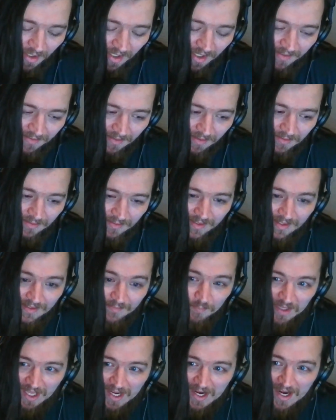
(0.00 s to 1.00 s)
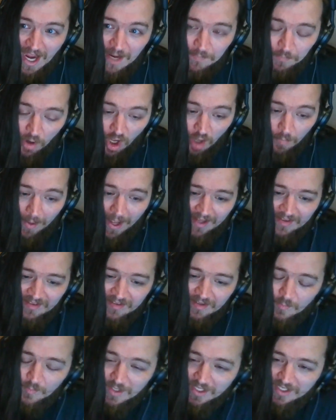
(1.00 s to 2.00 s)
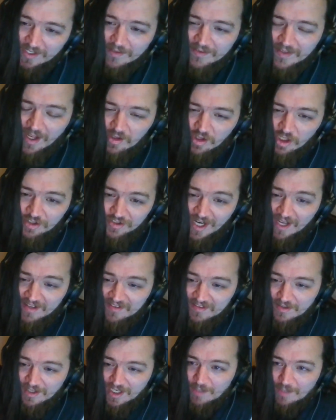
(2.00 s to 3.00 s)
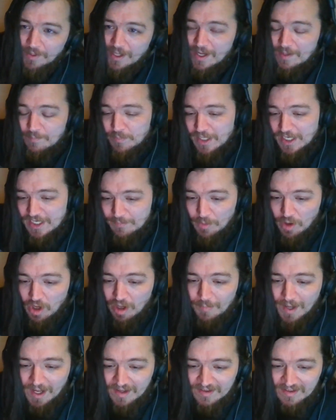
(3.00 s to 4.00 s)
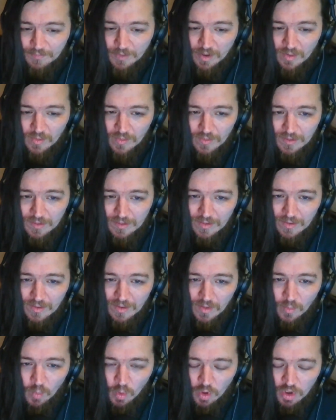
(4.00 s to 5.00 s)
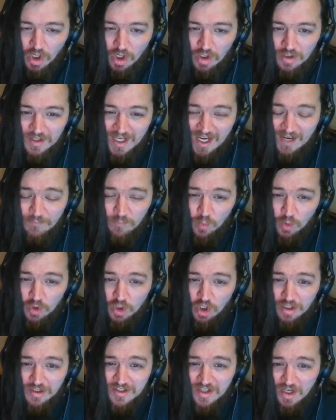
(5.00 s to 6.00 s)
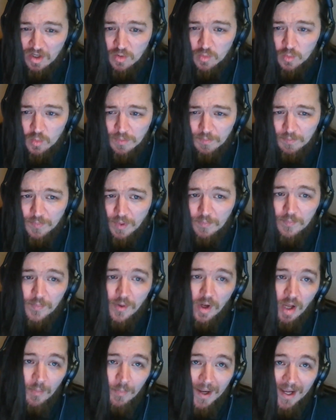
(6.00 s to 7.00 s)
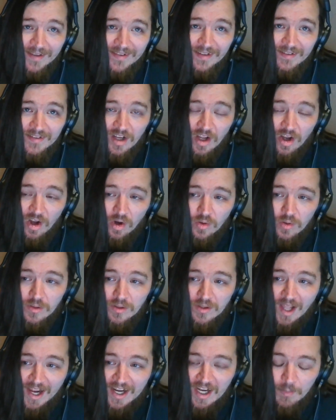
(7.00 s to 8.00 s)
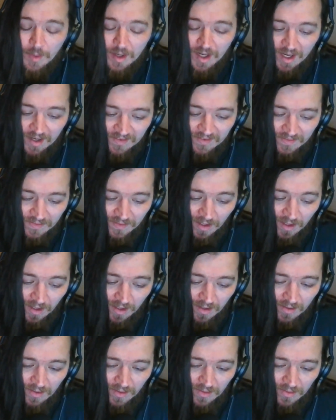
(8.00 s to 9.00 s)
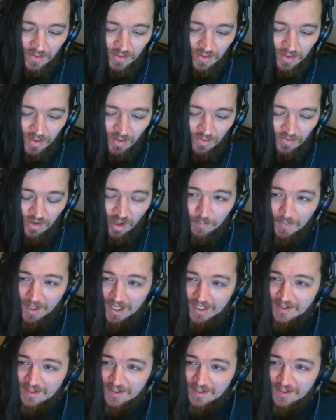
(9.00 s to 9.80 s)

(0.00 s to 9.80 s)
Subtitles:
he still did play a poor pass, and we can acknowledge, yes, he played a poor pass, but one or two poor passes in a whole 90 minutes does not mean